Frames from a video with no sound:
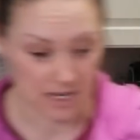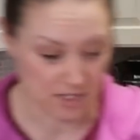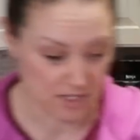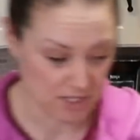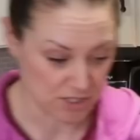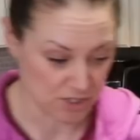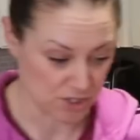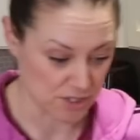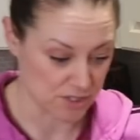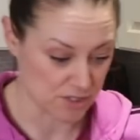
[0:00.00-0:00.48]
of
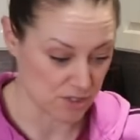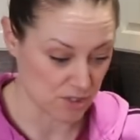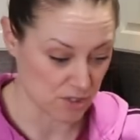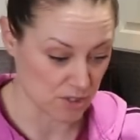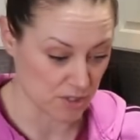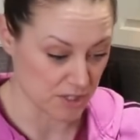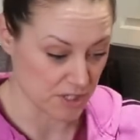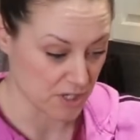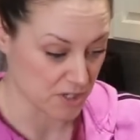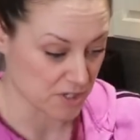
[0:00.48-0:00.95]
dishes
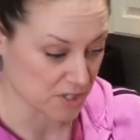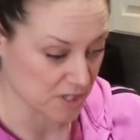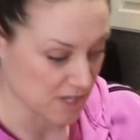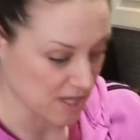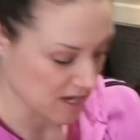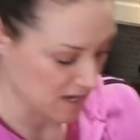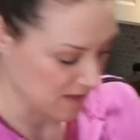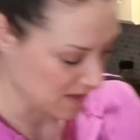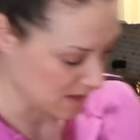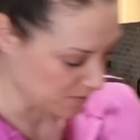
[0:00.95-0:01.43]
earlier
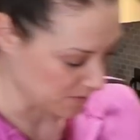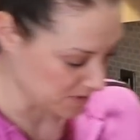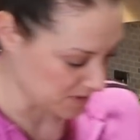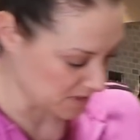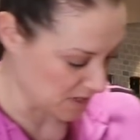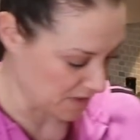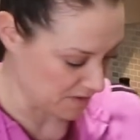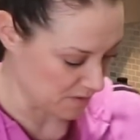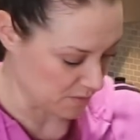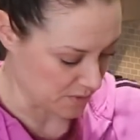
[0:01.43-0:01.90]
today. That was
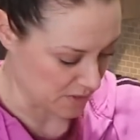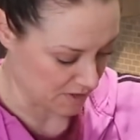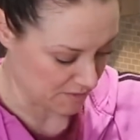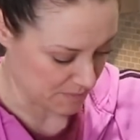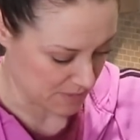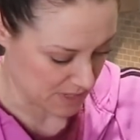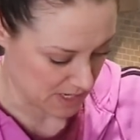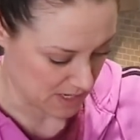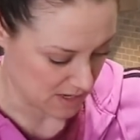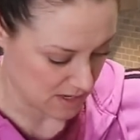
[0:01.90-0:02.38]
another one of
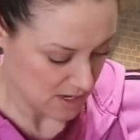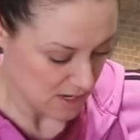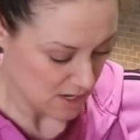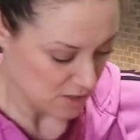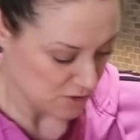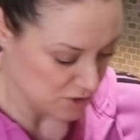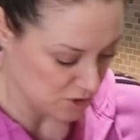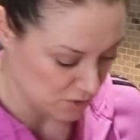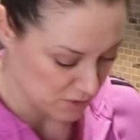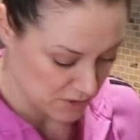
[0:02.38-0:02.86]
my
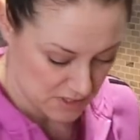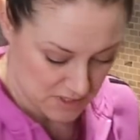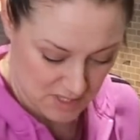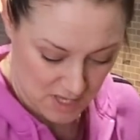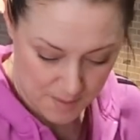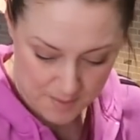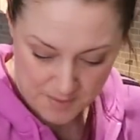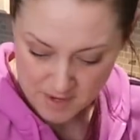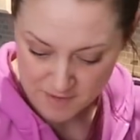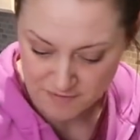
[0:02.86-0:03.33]
duties.
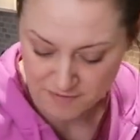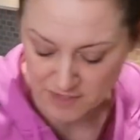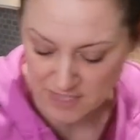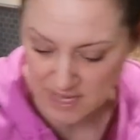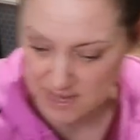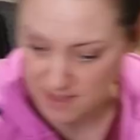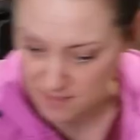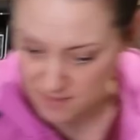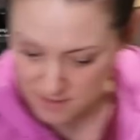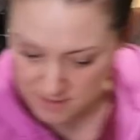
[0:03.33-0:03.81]
I'm gonna
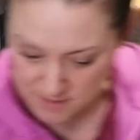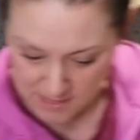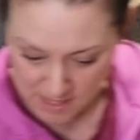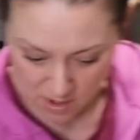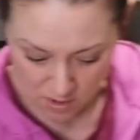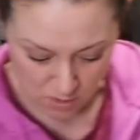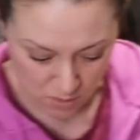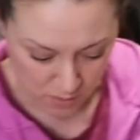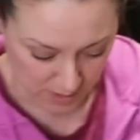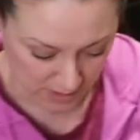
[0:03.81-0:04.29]
flatten this
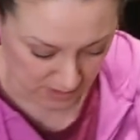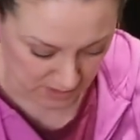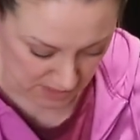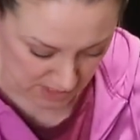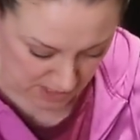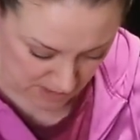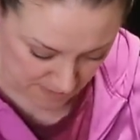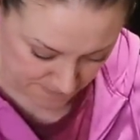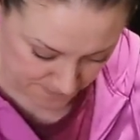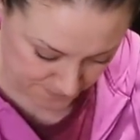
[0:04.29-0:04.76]
out
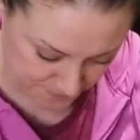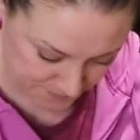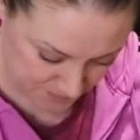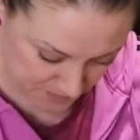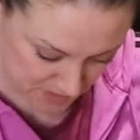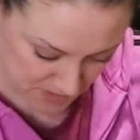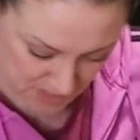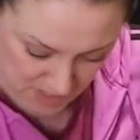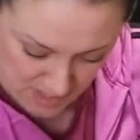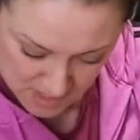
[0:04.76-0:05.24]
quickly.
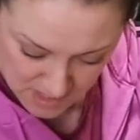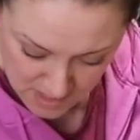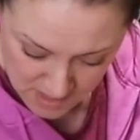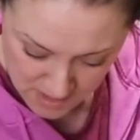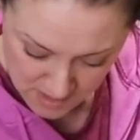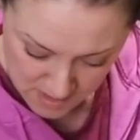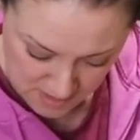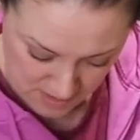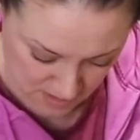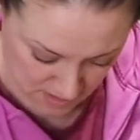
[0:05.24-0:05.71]

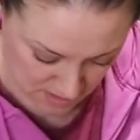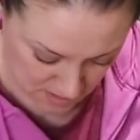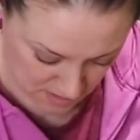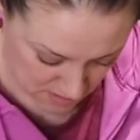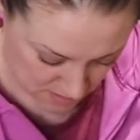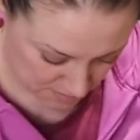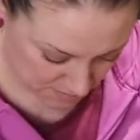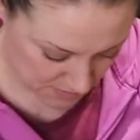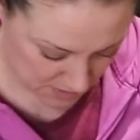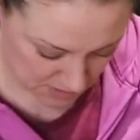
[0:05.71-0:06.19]

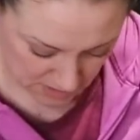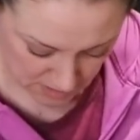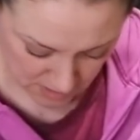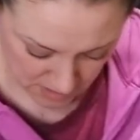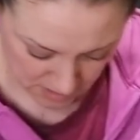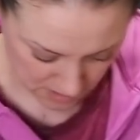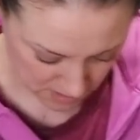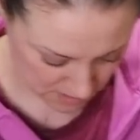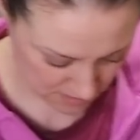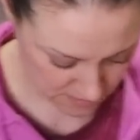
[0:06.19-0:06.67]
I'm gonna get
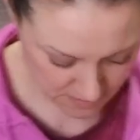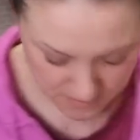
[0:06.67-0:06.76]
a